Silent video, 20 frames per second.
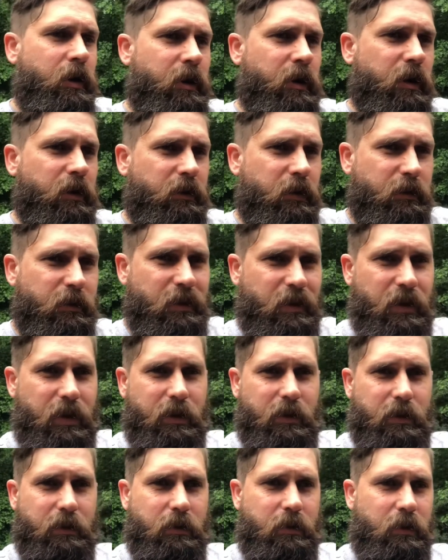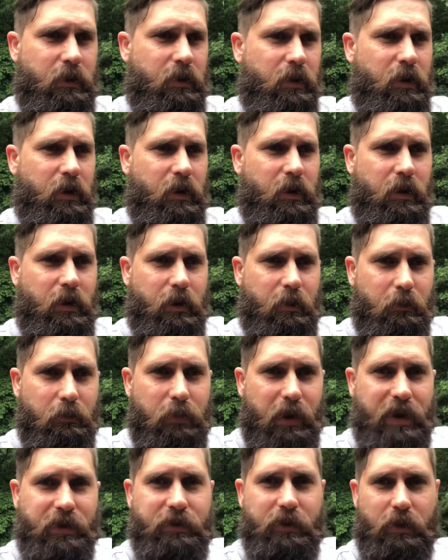I learned a lot of
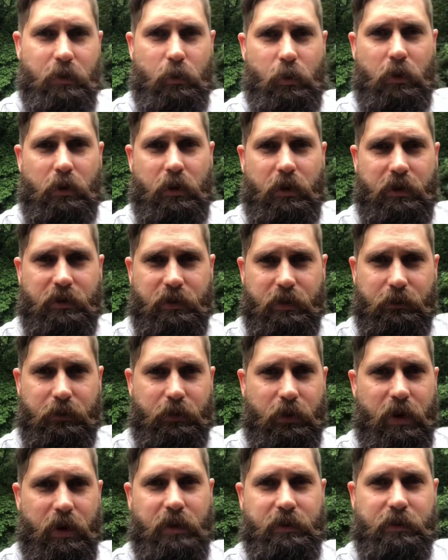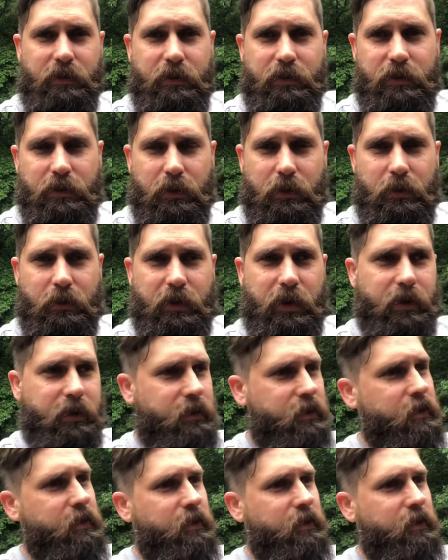basic words and phrases, you know, like